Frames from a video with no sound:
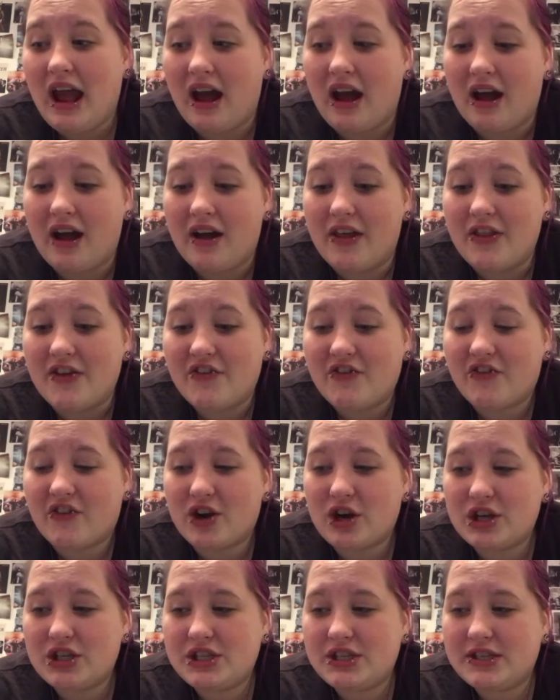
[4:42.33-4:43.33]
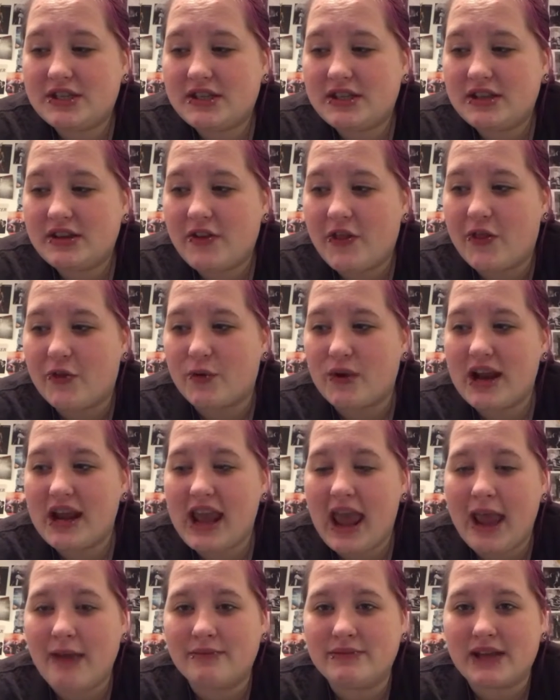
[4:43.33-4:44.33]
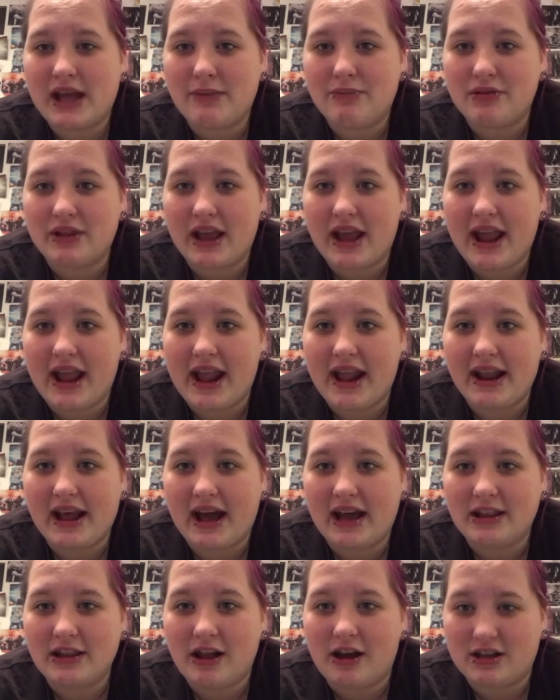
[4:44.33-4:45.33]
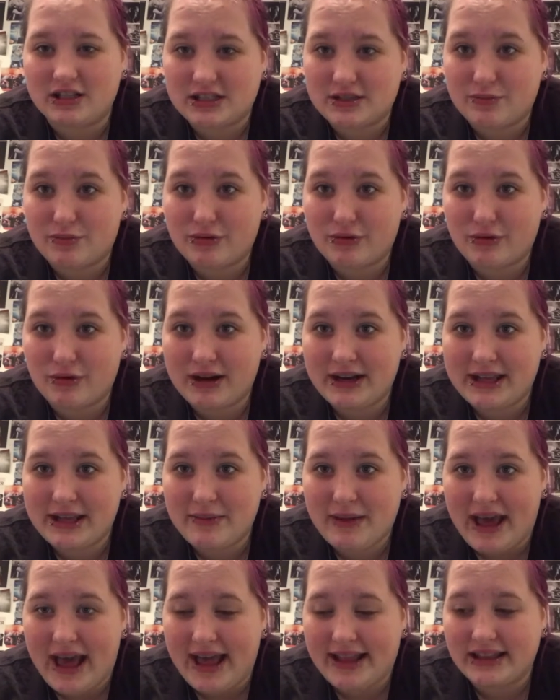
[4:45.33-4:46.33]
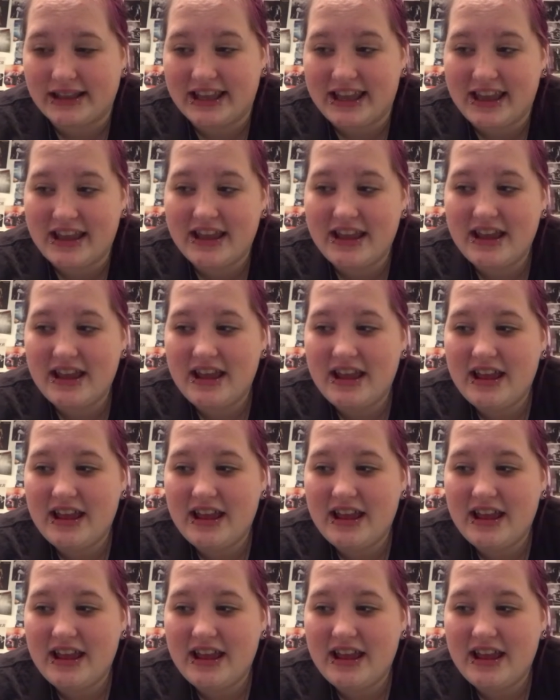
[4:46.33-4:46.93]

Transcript: Uh, the first three games I played, I lost pretty badly.